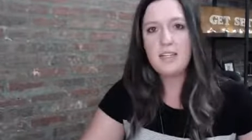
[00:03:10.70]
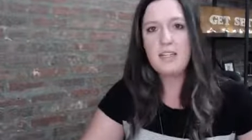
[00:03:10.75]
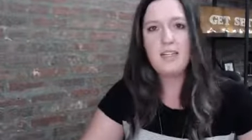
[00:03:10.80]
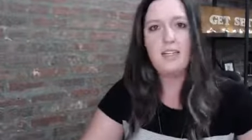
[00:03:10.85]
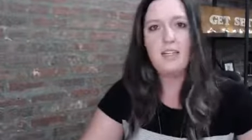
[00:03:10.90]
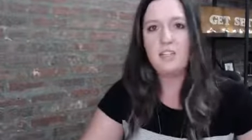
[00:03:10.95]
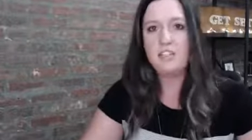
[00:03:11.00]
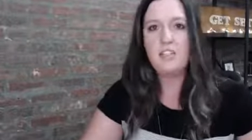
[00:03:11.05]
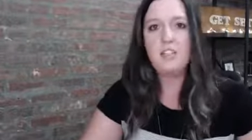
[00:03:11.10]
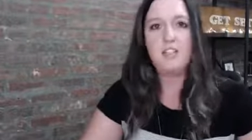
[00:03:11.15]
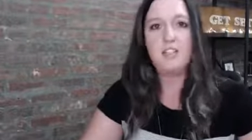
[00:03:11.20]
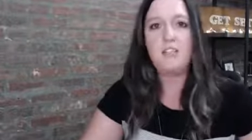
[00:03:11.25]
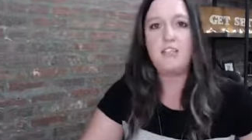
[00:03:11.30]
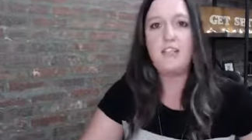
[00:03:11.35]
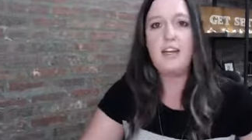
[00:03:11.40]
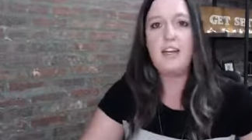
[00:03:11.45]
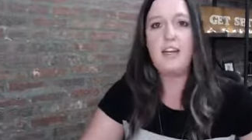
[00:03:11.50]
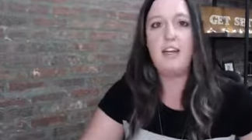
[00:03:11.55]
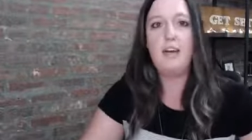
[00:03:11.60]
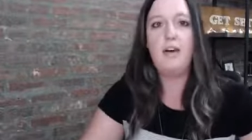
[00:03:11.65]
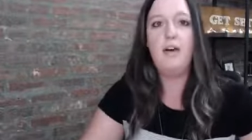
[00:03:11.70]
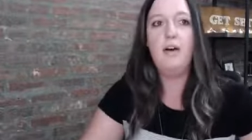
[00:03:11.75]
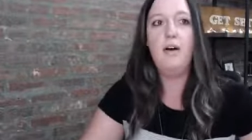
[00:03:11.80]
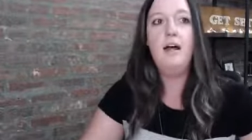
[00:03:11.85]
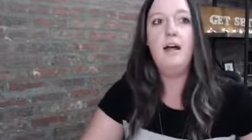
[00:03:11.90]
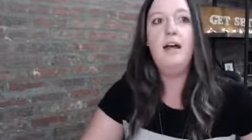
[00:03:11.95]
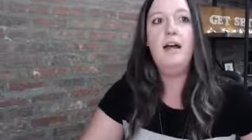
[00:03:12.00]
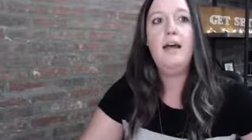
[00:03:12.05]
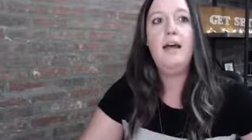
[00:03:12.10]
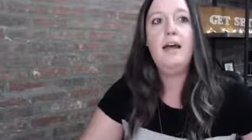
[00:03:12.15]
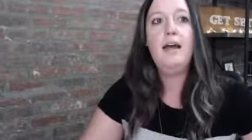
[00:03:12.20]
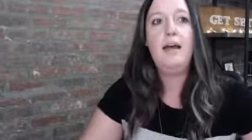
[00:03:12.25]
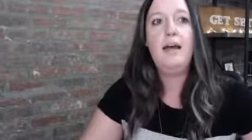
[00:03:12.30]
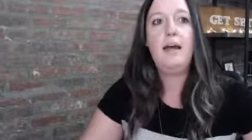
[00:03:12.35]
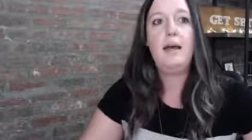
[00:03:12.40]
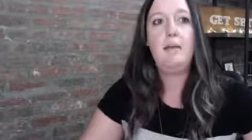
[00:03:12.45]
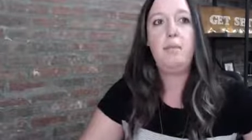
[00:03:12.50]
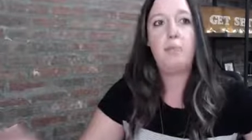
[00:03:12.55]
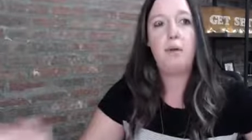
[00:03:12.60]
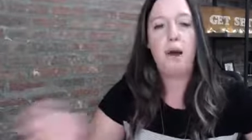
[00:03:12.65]
a certain video,
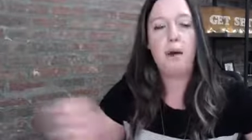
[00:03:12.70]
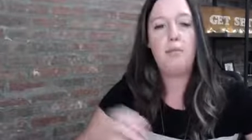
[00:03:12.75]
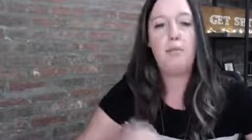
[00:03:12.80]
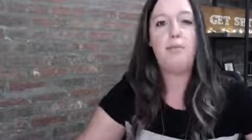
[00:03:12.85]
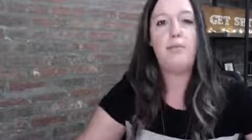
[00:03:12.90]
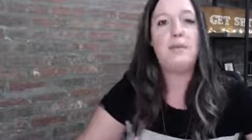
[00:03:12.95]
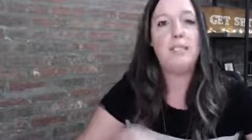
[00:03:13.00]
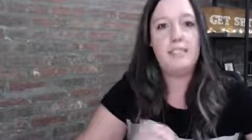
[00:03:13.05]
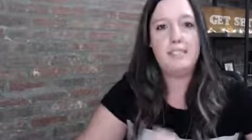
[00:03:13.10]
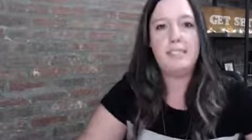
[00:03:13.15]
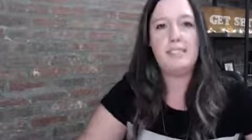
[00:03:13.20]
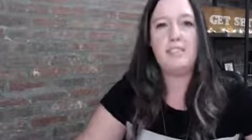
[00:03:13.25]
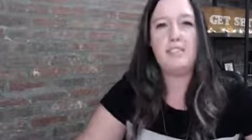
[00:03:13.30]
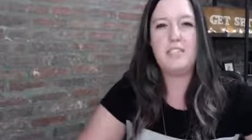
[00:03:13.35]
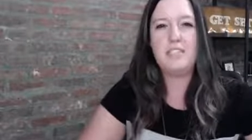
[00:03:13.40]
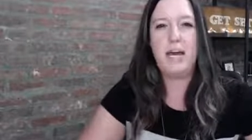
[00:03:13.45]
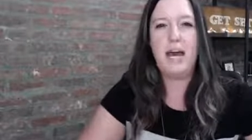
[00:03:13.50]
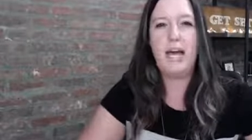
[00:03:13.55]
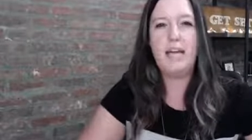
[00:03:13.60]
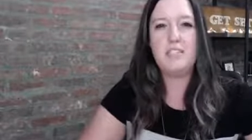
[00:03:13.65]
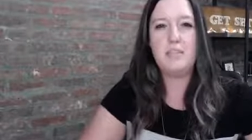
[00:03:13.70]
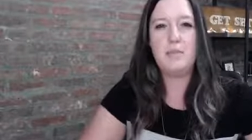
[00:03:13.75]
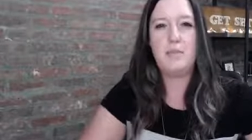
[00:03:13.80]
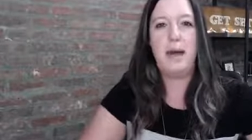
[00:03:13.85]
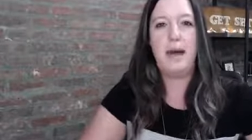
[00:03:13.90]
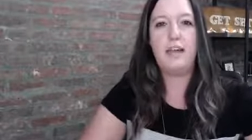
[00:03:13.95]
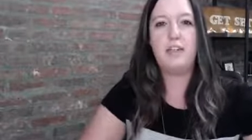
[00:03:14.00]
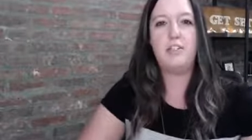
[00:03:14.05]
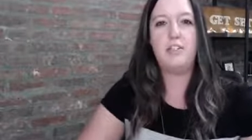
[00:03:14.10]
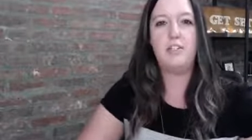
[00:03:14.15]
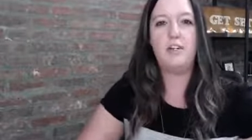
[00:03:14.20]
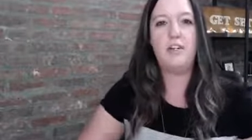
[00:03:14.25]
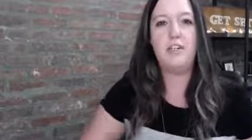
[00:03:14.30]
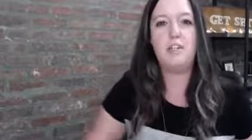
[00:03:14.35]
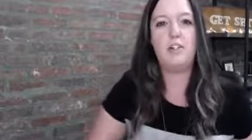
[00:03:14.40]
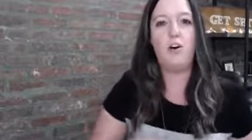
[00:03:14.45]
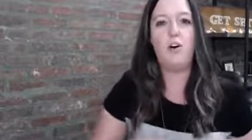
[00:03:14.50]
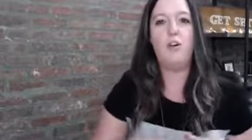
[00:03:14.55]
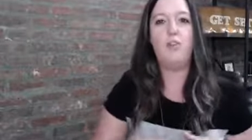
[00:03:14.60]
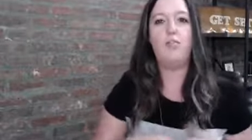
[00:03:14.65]
it probably still ties back to
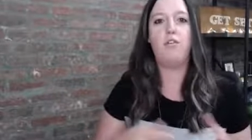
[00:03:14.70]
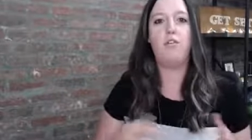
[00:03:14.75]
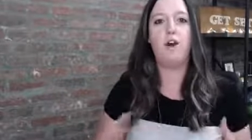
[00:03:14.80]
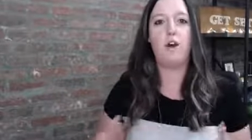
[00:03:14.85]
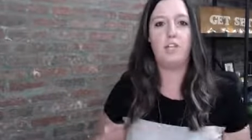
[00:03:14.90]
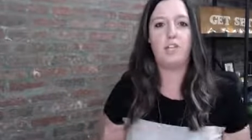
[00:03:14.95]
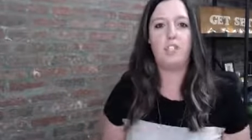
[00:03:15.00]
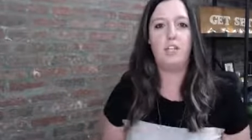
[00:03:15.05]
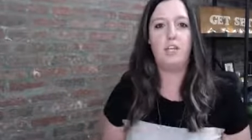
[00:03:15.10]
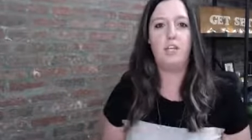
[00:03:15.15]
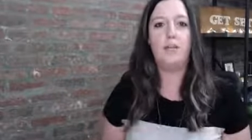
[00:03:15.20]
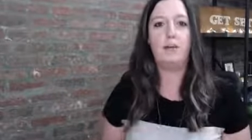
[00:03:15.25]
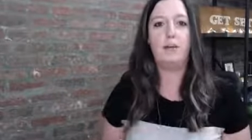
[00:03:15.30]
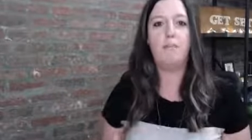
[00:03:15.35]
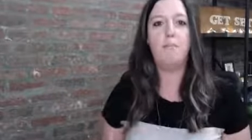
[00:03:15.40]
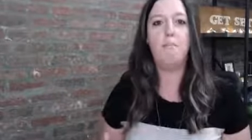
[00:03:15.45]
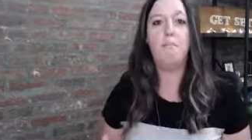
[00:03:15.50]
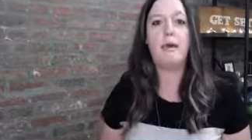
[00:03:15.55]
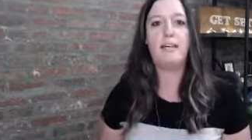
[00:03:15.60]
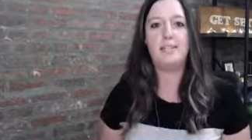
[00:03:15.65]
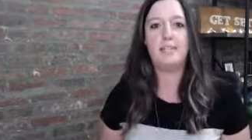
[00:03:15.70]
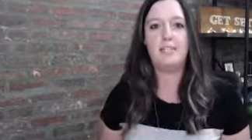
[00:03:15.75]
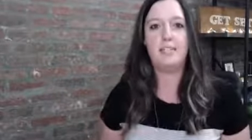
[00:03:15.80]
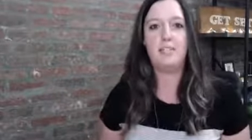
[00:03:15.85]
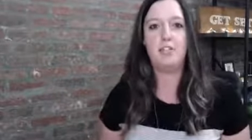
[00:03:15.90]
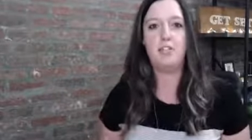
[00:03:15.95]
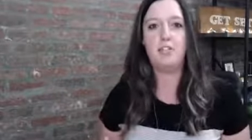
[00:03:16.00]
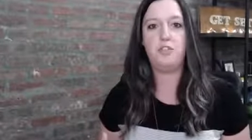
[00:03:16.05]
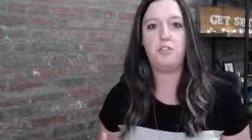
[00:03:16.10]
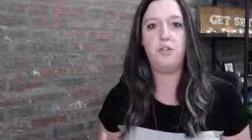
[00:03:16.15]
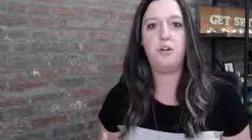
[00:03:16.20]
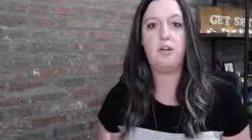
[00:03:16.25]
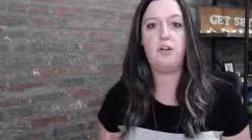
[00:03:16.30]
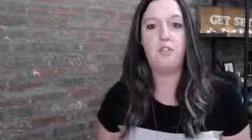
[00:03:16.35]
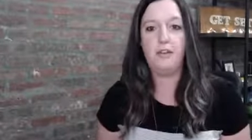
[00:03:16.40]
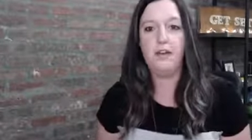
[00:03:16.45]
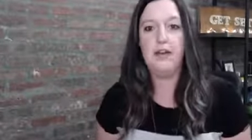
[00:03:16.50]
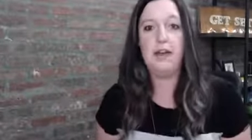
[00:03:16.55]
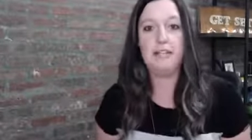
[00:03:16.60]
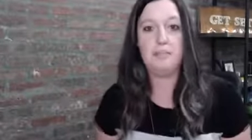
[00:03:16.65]
his overarching message of,
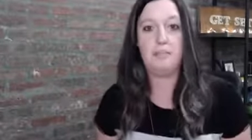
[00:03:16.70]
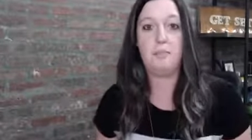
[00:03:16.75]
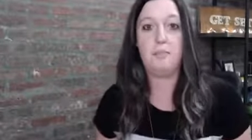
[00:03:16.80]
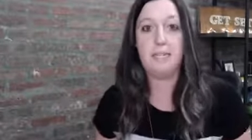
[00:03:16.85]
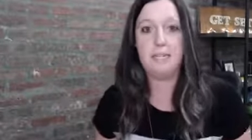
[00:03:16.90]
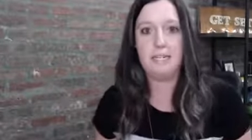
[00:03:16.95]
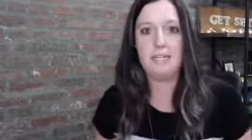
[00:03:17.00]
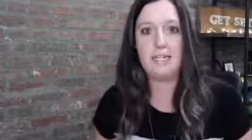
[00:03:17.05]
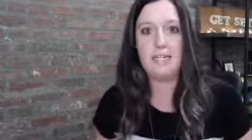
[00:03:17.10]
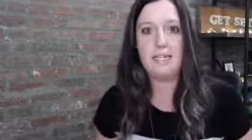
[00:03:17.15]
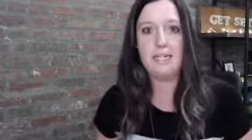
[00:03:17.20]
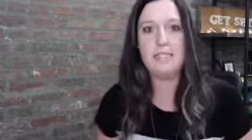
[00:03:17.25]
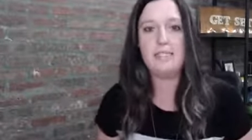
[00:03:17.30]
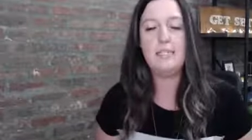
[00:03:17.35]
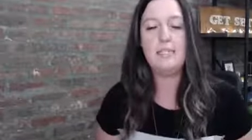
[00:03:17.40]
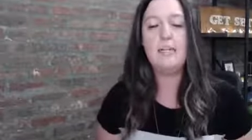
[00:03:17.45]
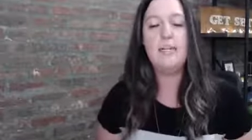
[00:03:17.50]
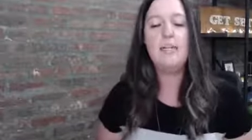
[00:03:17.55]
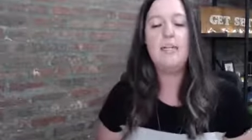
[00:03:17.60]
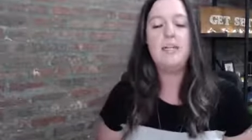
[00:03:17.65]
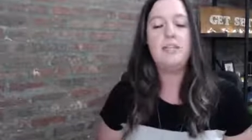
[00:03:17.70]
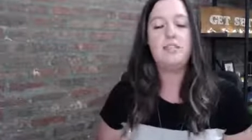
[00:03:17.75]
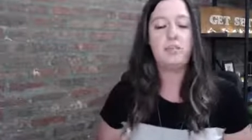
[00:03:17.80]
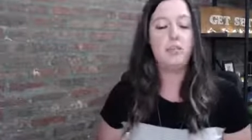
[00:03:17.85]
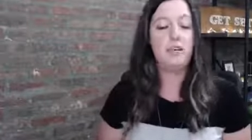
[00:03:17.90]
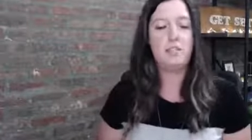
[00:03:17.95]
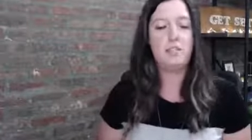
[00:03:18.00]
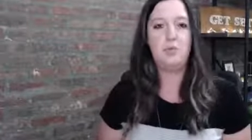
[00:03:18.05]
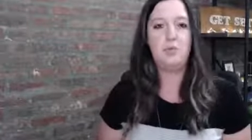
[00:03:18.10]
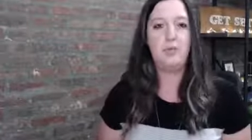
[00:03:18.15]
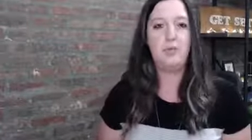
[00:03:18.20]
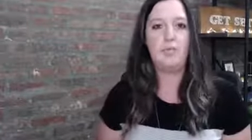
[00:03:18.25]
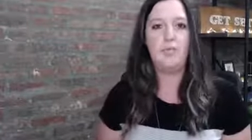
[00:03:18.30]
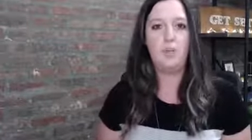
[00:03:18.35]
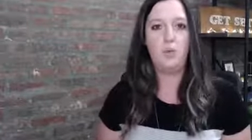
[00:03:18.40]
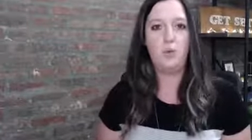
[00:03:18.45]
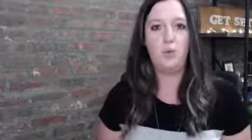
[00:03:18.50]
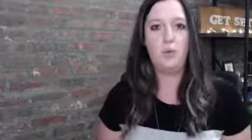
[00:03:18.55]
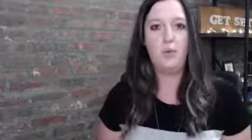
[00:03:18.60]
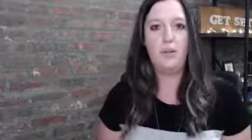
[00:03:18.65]
as a business. So that's really
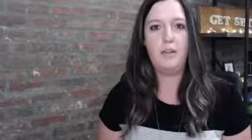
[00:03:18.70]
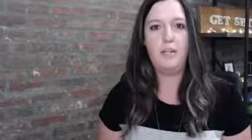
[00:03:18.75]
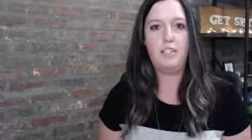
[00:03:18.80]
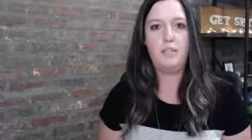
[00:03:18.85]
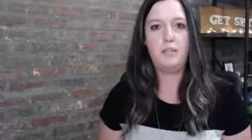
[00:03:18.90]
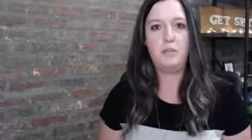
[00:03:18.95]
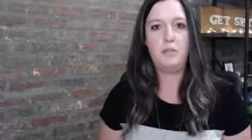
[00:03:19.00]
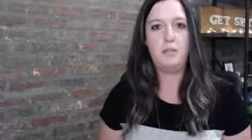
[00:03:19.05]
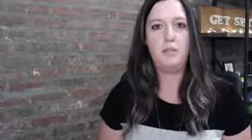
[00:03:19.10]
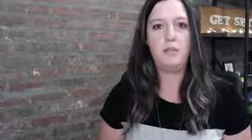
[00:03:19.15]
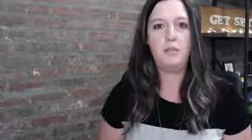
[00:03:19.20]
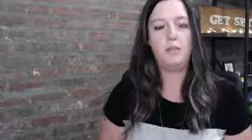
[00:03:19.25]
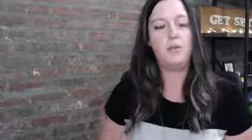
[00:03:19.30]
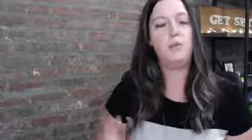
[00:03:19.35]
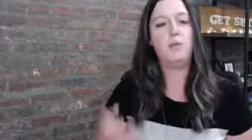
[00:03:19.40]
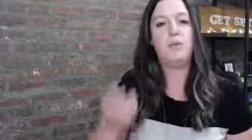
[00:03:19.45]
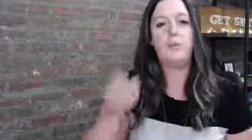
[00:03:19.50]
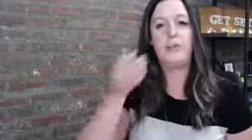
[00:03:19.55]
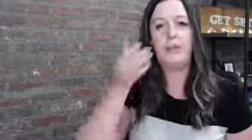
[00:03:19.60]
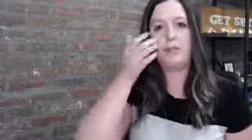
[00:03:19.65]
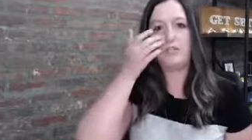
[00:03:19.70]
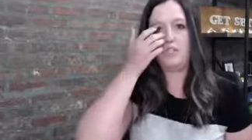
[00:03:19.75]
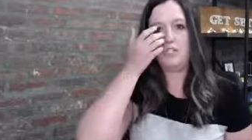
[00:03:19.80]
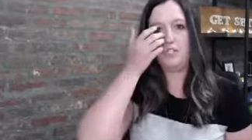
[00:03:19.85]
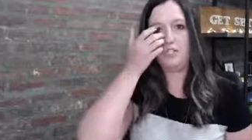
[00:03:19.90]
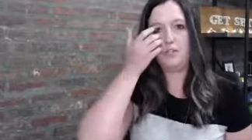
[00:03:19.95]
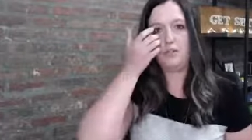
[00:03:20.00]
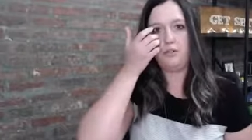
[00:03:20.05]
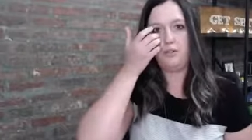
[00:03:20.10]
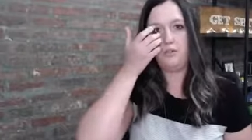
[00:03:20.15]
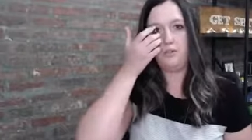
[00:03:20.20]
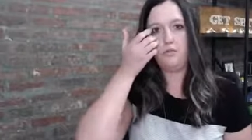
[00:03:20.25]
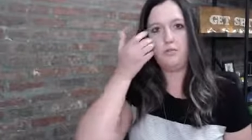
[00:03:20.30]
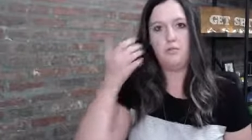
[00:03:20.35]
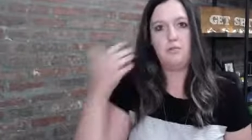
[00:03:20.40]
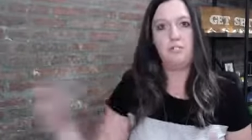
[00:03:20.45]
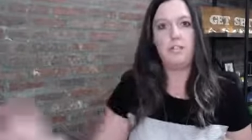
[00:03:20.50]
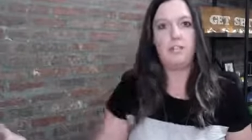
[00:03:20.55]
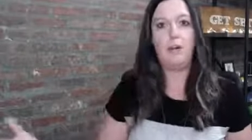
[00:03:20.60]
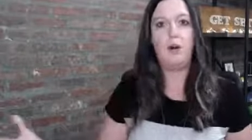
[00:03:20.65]
cool. That's a really cool thing too,
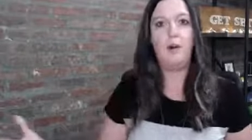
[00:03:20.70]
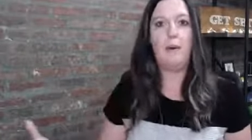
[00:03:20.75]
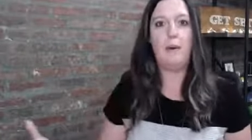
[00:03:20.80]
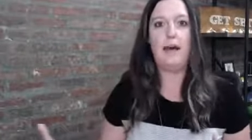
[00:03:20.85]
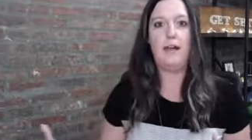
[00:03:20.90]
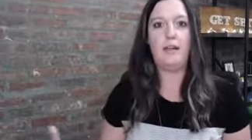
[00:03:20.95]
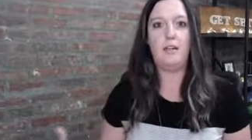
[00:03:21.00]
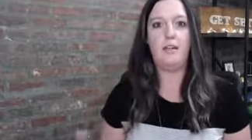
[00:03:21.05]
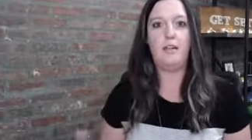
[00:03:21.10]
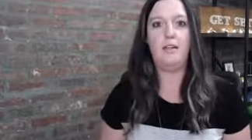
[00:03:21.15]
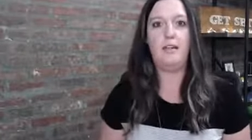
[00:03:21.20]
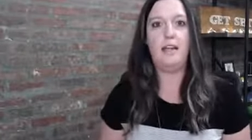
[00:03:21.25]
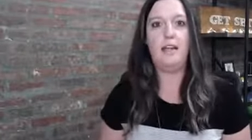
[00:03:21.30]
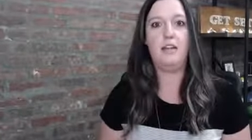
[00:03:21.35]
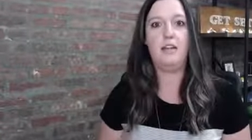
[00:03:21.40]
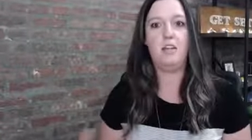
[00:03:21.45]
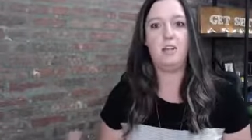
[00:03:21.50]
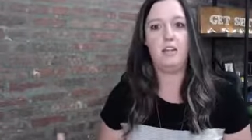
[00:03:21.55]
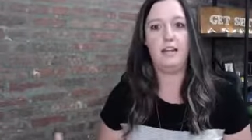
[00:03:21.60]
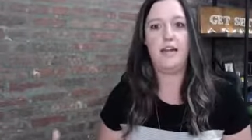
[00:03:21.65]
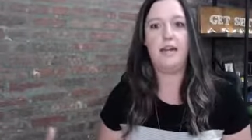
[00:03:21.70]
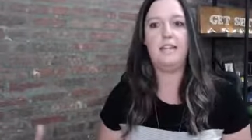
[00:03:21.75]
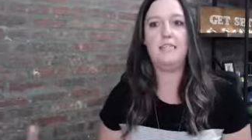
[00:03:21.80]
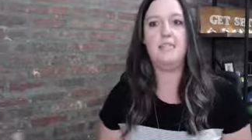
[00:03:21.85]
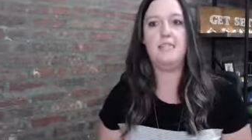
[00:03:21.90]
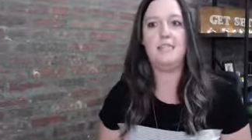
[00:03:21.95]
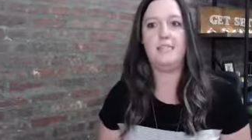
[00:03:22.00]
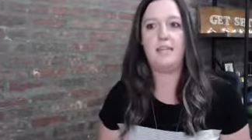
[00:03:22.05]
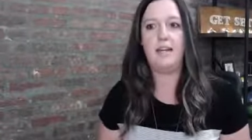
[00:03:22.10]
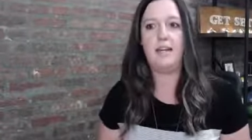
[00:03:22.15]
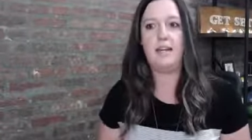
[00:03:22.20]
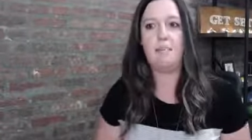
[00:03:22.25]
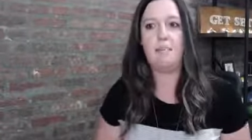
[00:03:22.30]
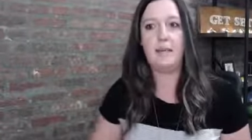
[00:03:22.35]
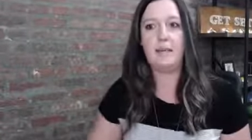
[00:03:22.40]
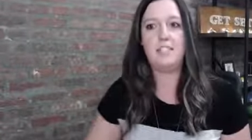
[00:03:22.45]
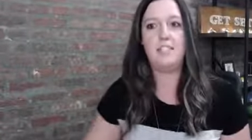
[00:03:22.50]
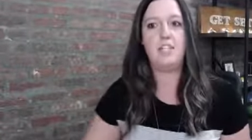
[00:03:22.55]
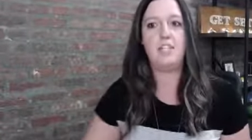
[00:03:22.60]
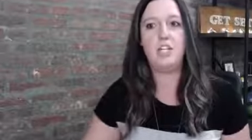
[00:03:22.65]
to go back and, and look at, to study
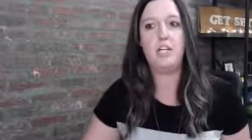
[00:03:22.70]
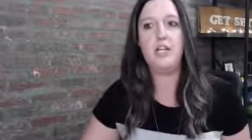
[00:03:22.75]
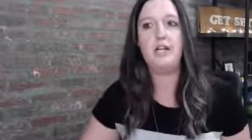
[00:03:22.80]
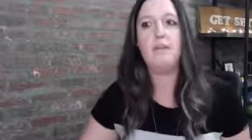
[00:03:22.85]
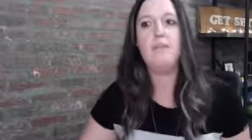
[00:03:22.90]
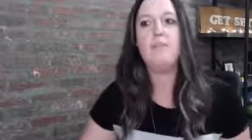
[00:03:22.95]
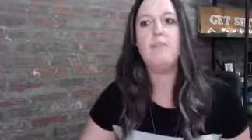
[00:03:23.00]
messaging.